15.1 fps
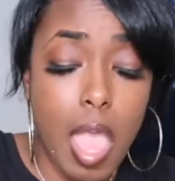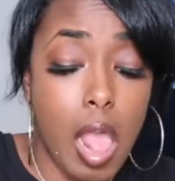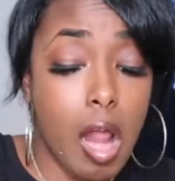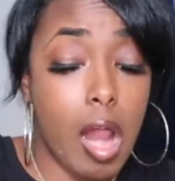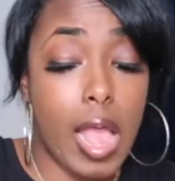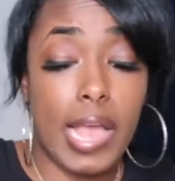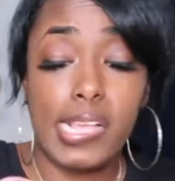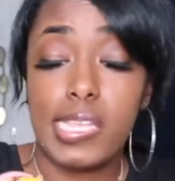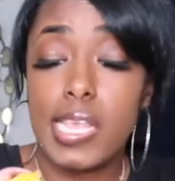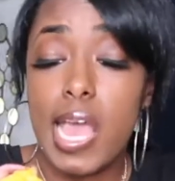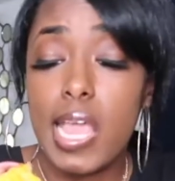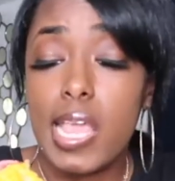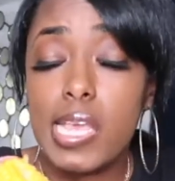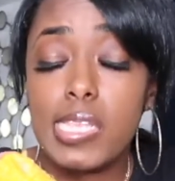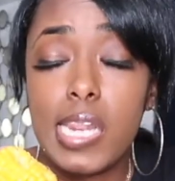Her Aunt
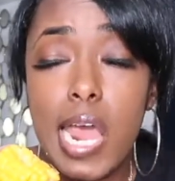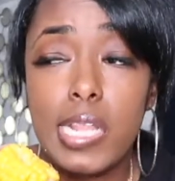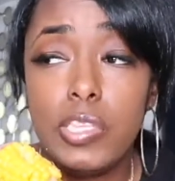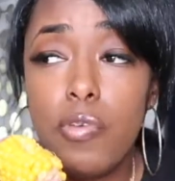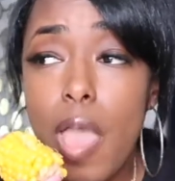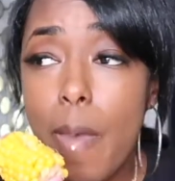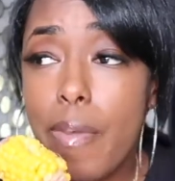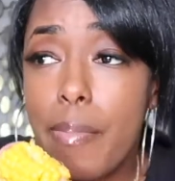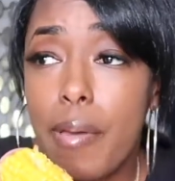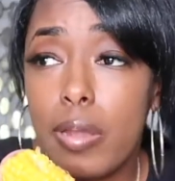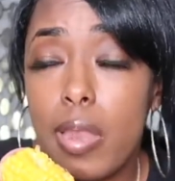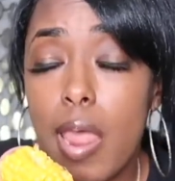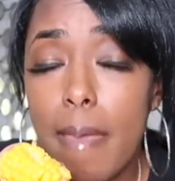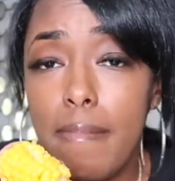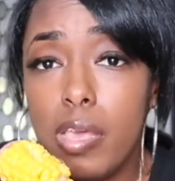Sonya is not too happy about
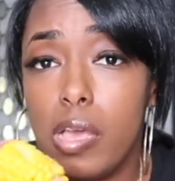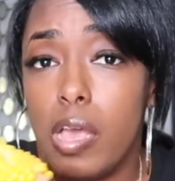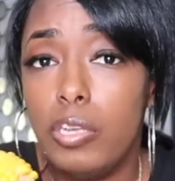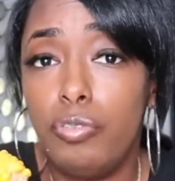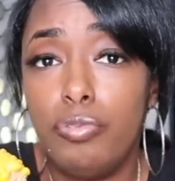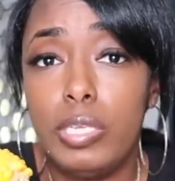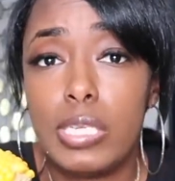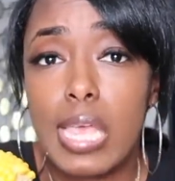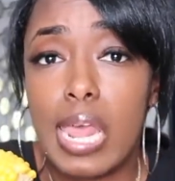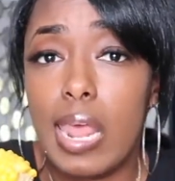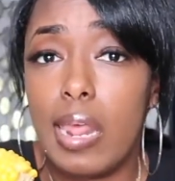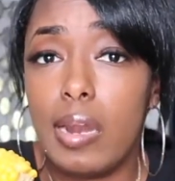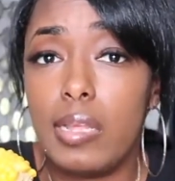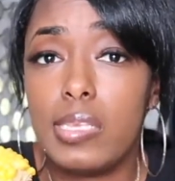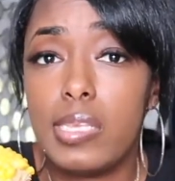that because you just got
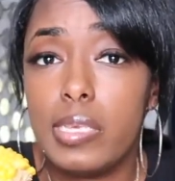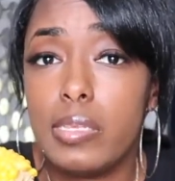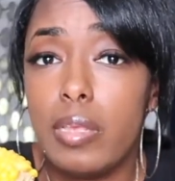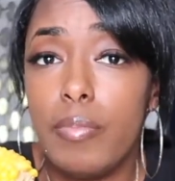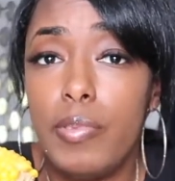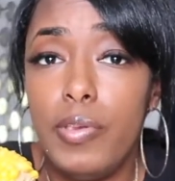out of the system.